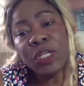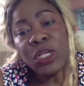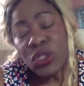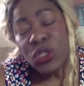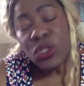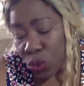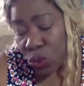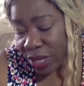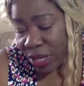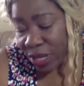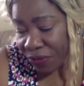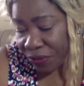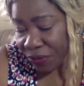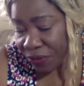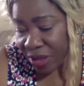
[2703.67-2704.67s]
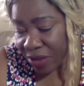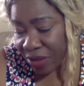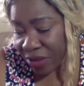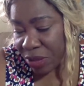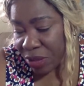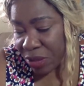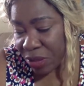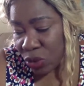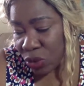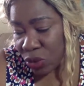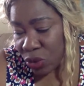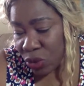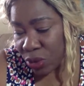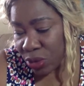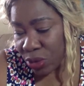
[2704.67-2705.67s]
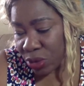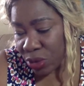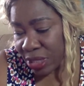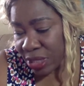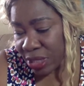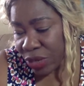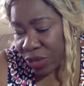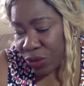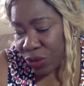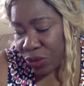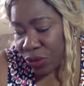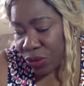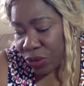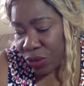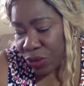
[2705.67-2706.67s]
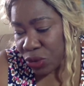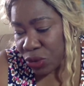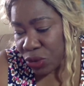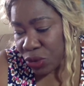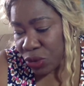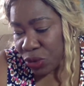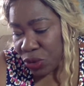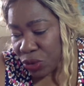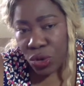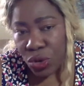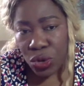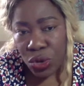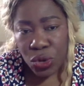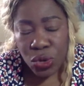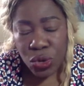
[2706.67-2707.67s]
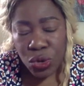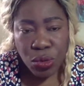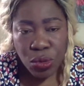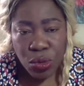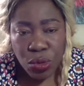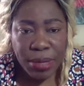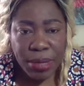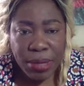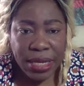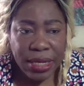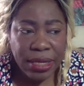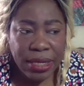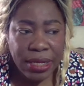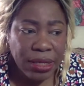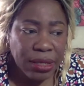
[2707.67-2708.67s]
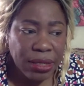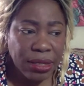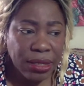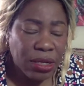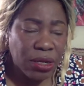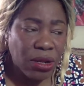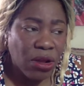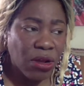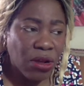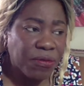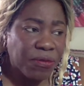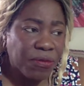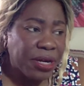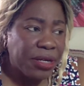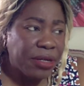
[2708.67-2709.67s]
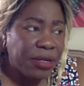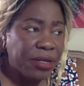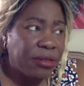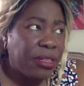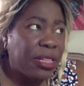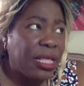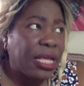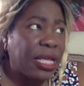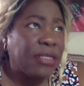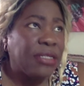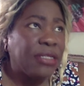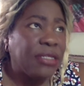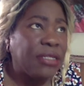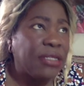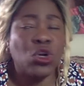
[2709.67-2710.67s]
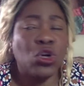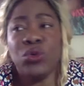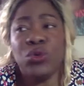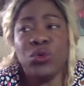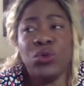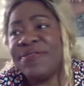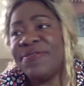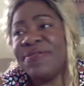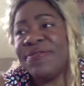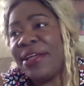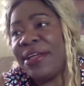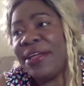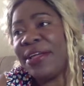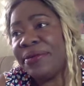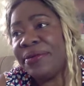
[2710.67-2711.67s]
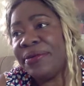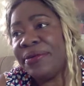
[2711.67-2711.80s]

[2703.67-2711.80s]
So, if you have been told that you need to make an offering that includes fire,